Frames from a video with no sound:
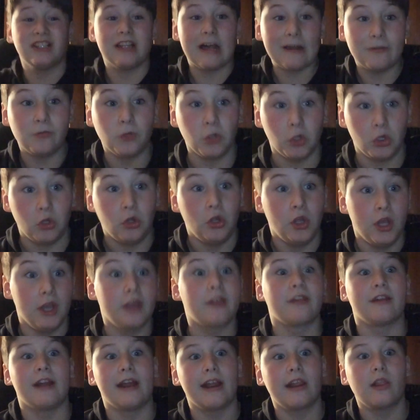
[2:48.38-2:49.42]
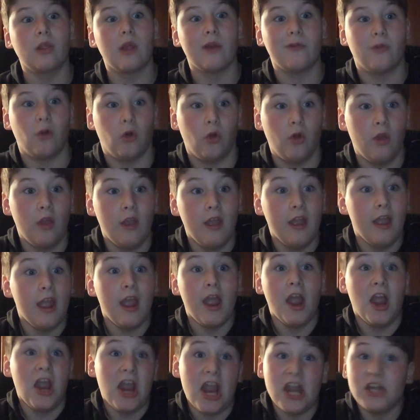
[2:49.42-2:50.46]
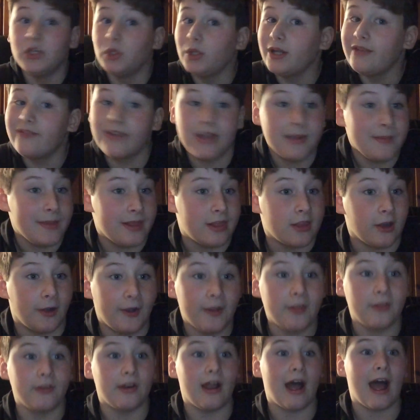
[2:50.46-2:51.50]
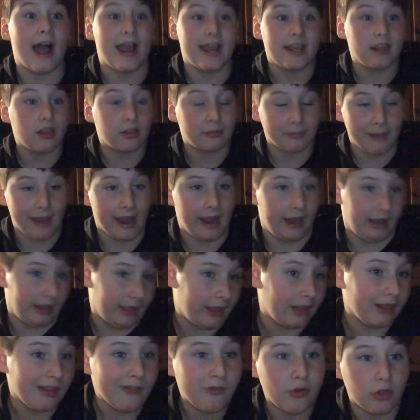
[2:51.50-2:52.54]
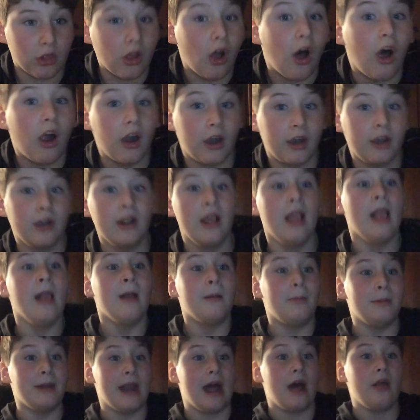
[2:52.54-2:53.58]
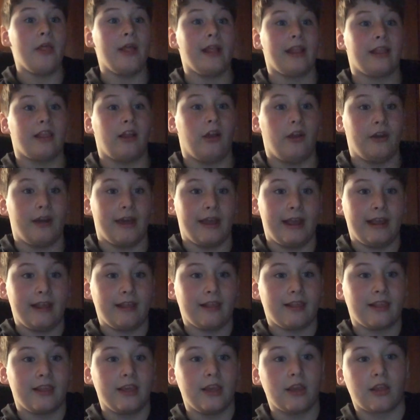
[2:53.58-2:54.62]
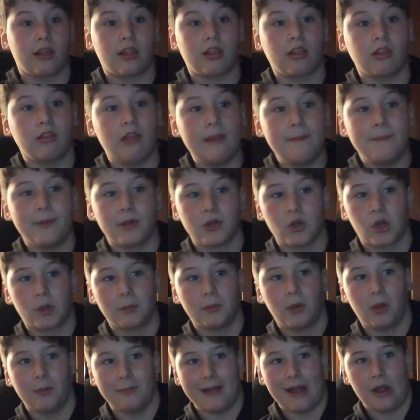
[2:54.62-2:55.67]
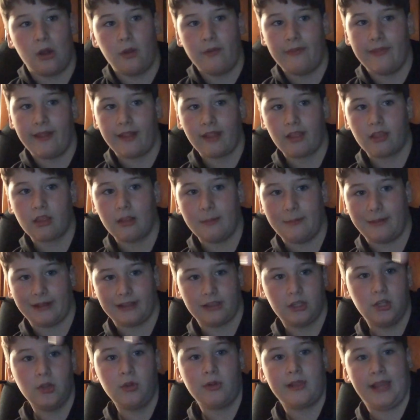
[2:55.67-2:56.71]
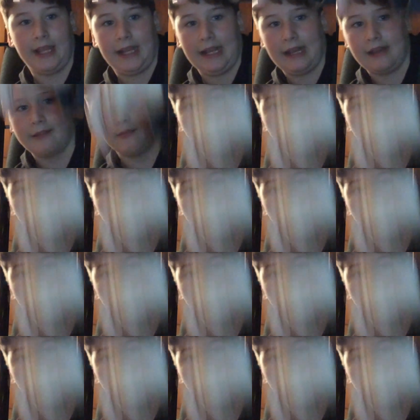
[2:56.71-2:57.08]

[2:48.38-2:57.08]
level is an ice level. And don't even get me started on Iceman. His level is hard, but now that it's on ice, you slip your normal amount and then it's still like 2 seconds